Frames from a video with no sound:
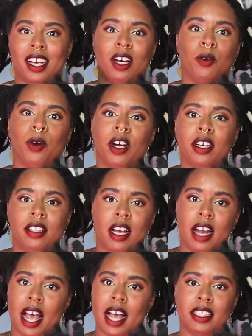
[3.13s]
a word that
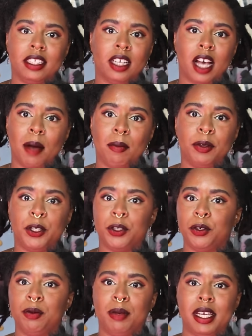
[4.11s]
has come
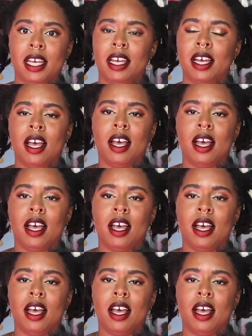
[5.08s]
to be